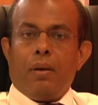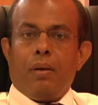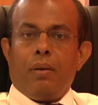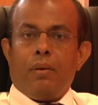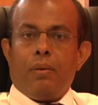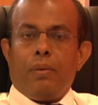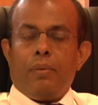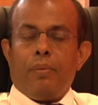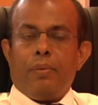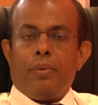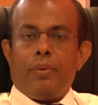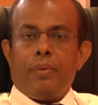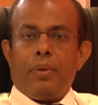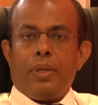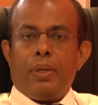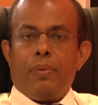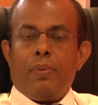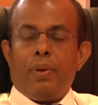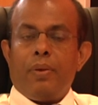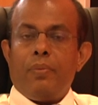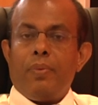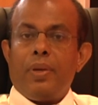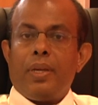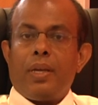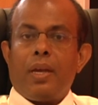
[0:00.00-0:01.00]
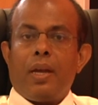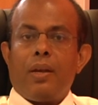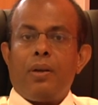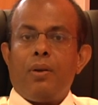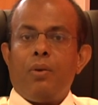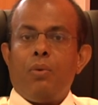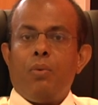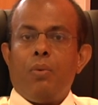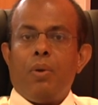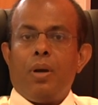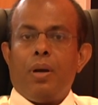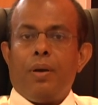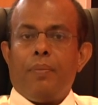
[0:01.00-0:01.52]
Or even we can
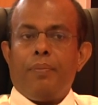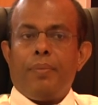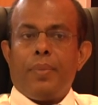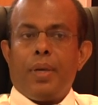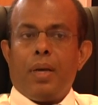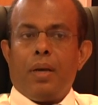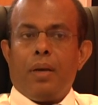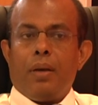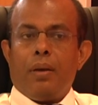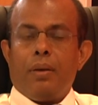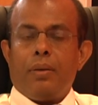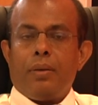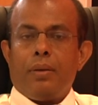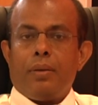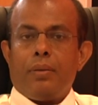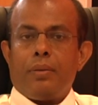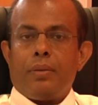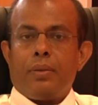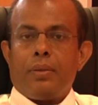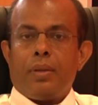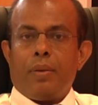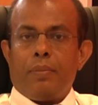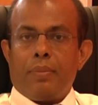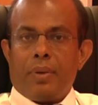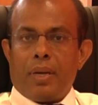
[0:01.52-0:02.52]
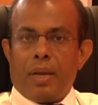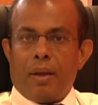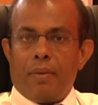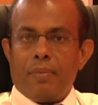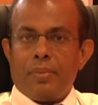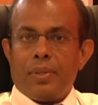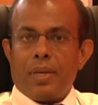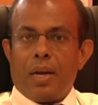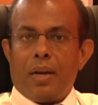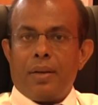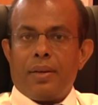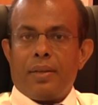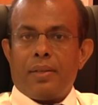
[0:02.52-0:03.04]
do a
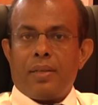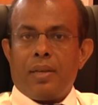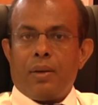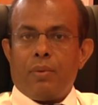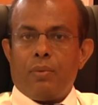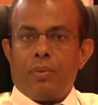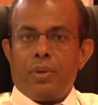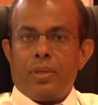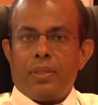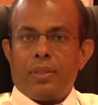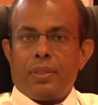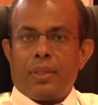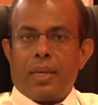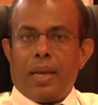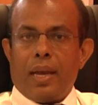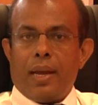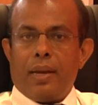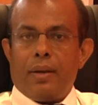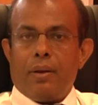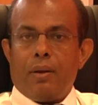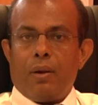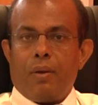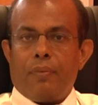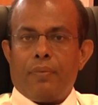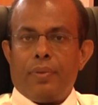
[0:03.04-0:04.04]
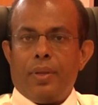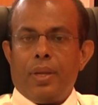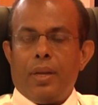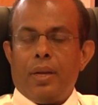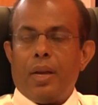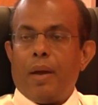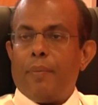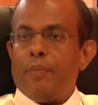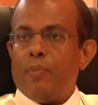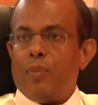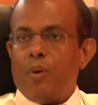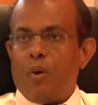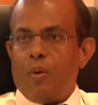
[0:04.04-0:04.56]
sometimes ultrasound scan of the
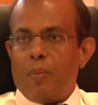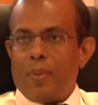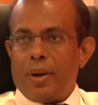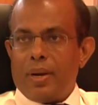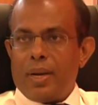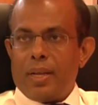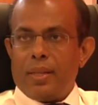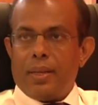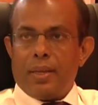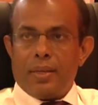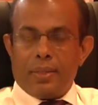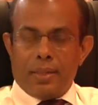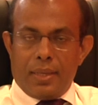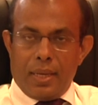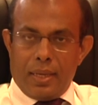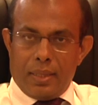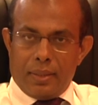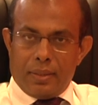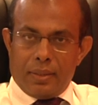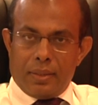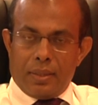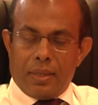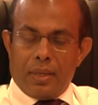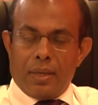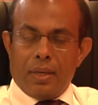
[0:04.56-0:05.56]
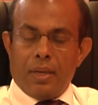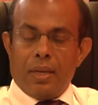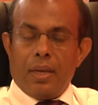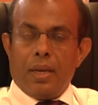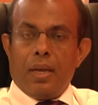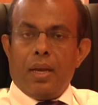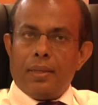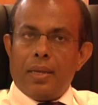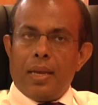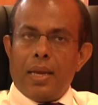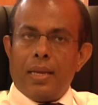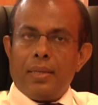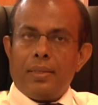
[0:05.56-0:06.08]
abdomen and the chest.
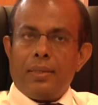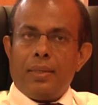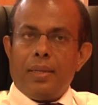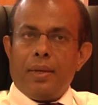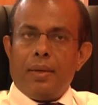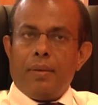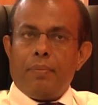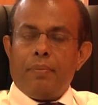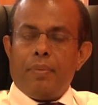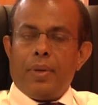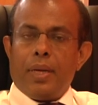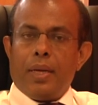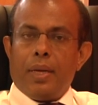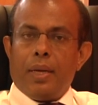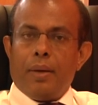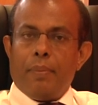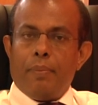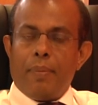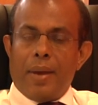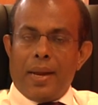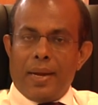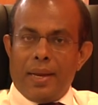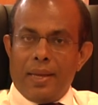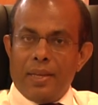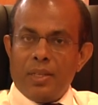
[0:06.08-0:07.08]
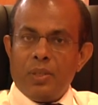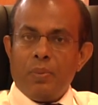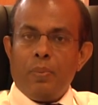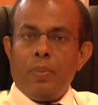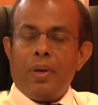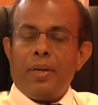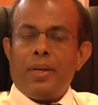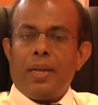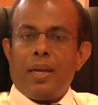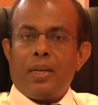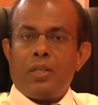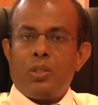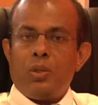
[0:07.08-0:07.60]
As the
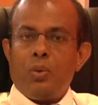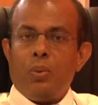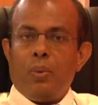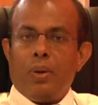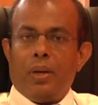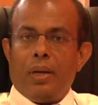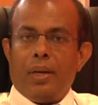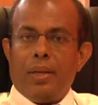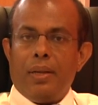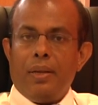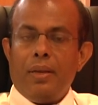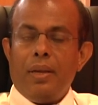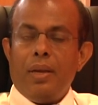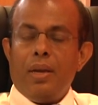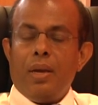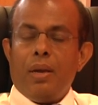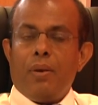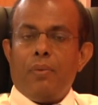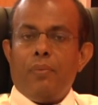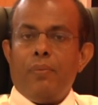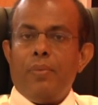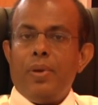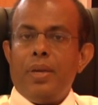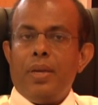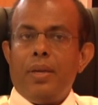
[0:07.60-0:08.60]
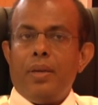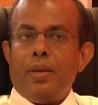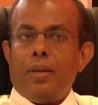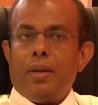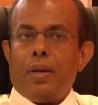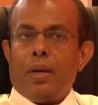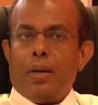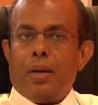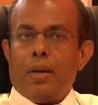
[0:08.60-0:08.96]
management, actually we